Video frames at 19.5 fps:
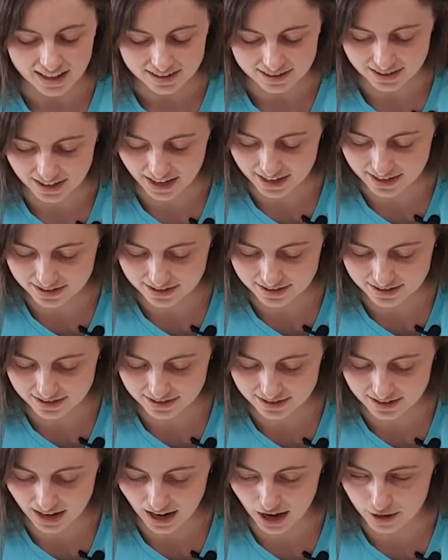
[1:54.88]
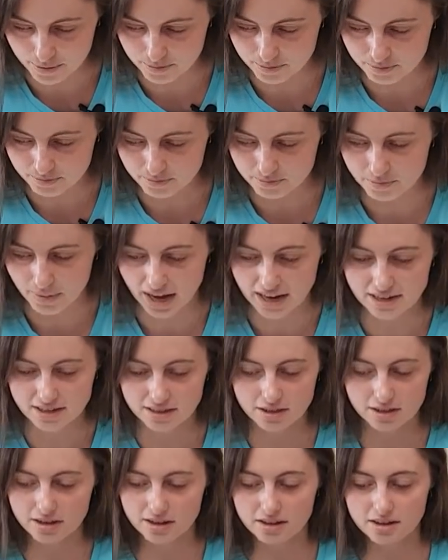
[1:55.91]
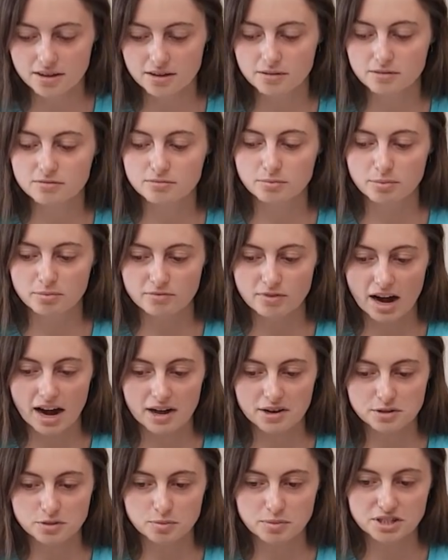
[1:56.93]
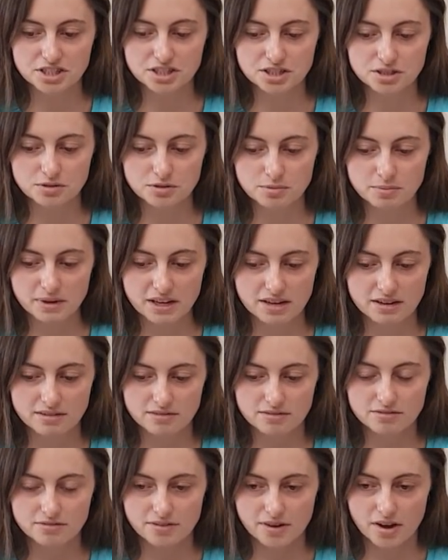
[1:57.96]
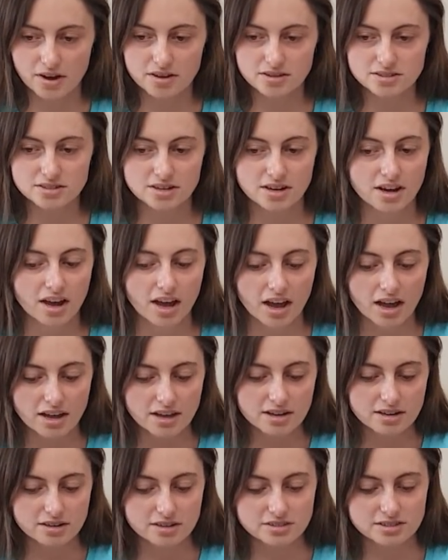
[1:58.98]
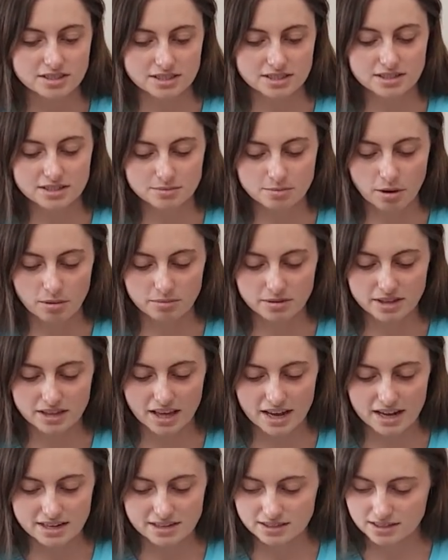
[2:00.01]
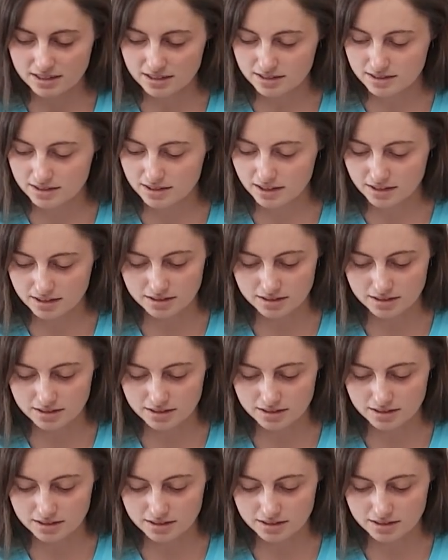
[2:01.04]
let's make the round windshield bit first, because this is probably the easiest thing